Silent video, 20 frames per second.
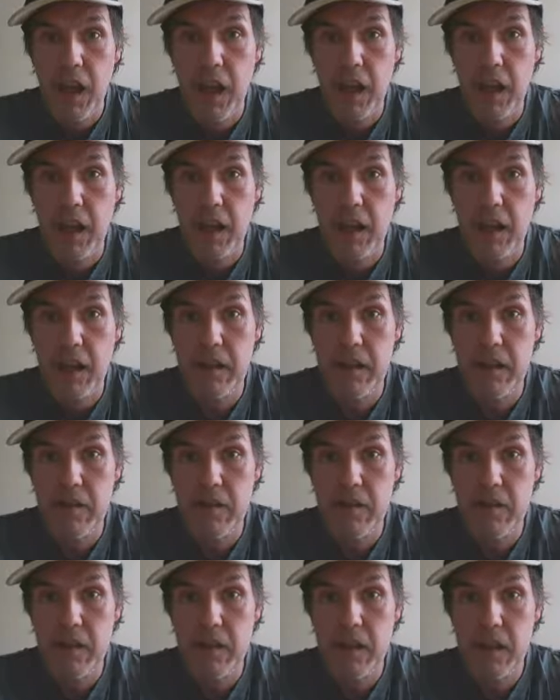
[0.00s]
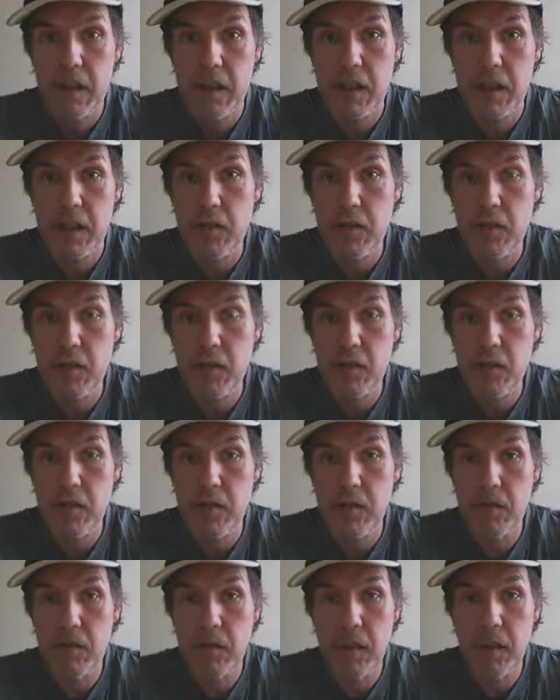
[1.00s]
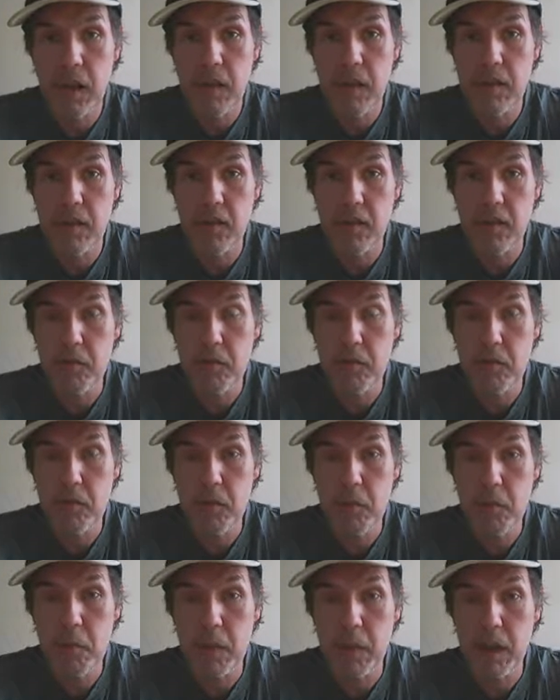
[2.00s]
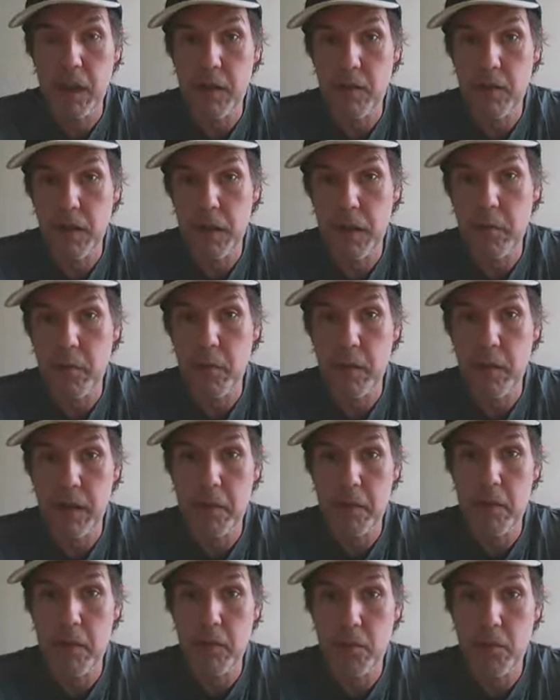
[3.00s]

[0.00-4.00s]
and it would not be created by him,